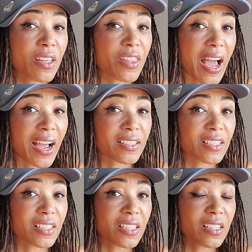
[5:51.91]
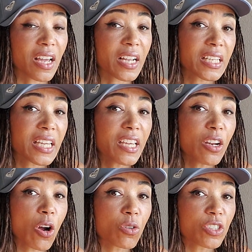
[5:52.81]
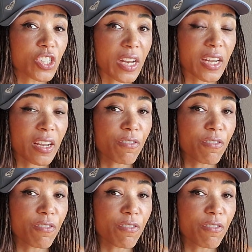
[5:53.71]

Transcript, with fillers: that a ketogenic